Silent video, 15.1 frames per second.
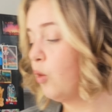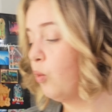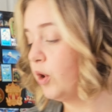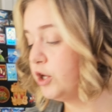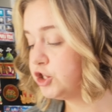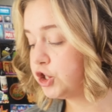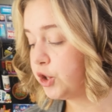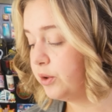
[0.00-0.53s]

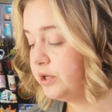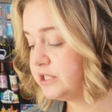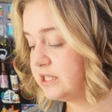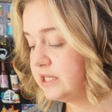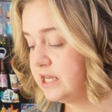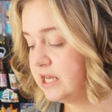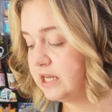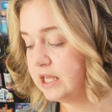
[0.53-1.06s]
What you're going to
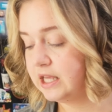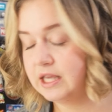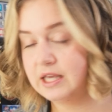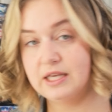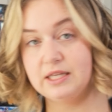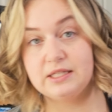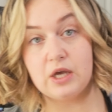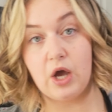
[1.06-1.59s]
need
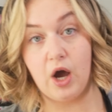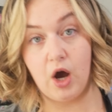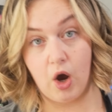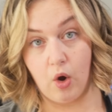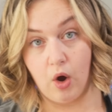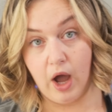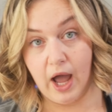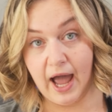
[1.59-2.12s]
is
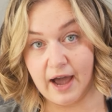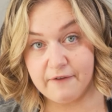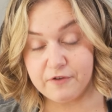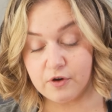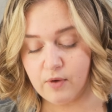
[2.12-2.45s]
half